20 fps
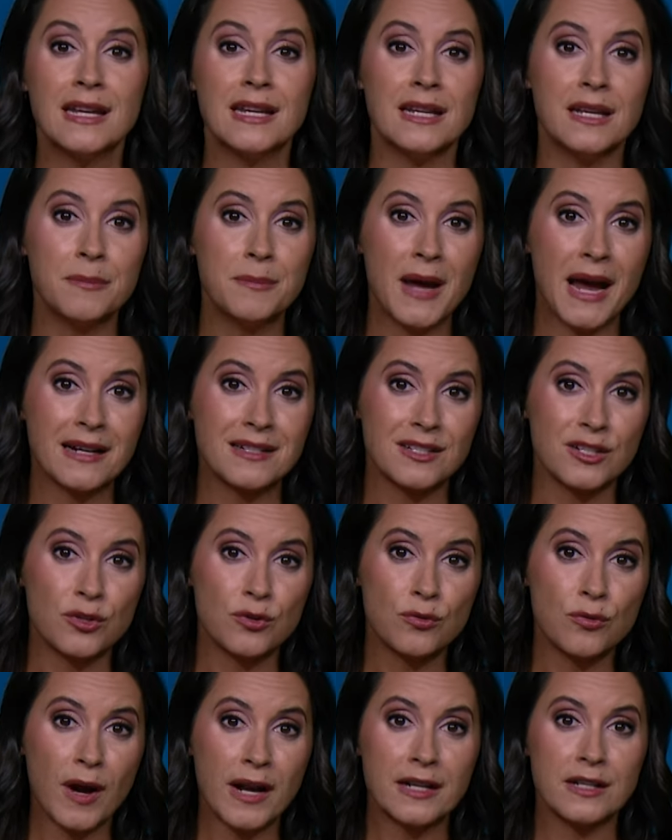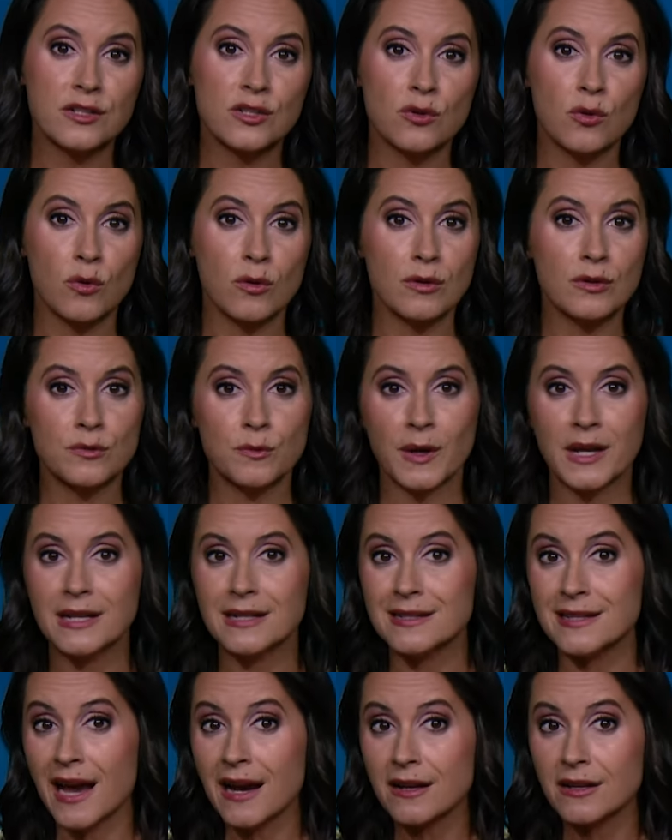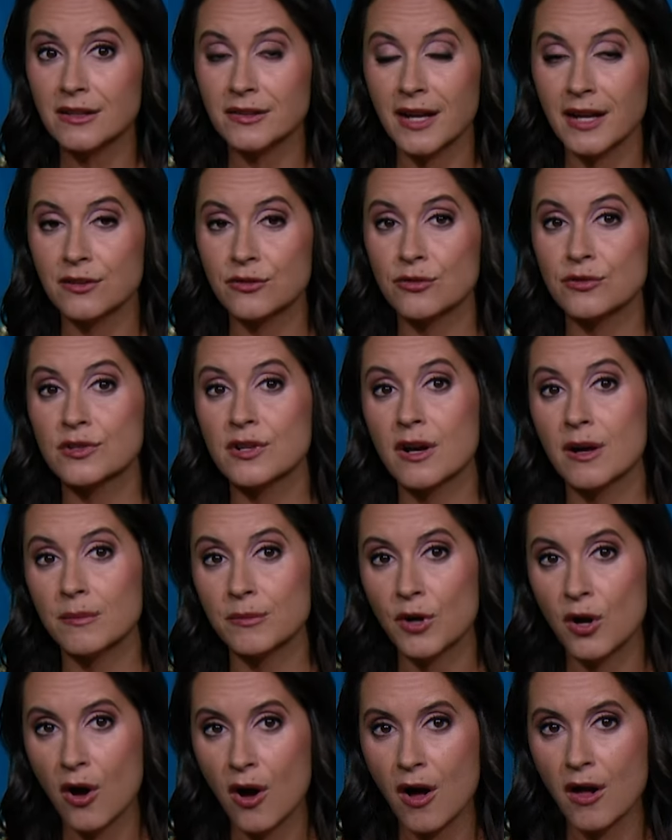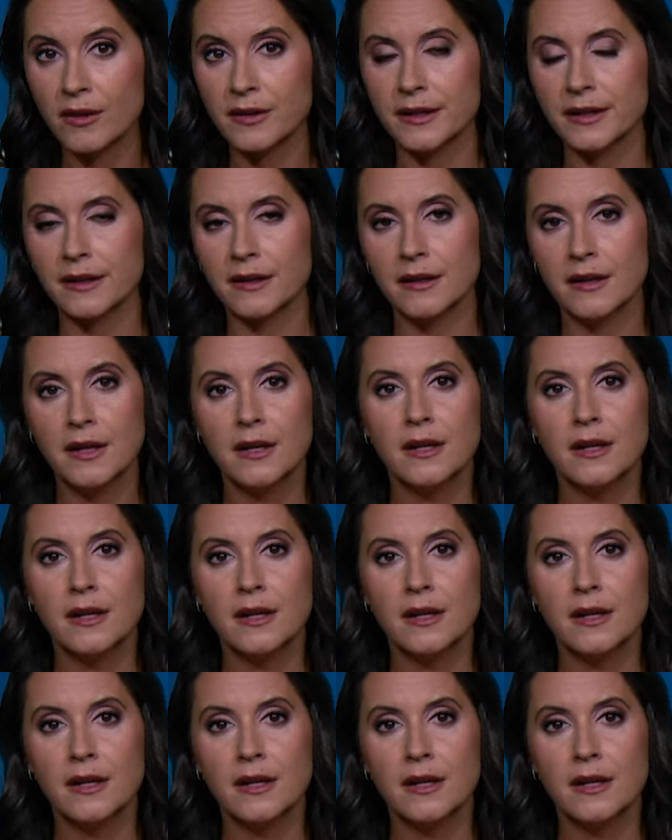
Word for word: impacting credit scores when debt collectors come calling.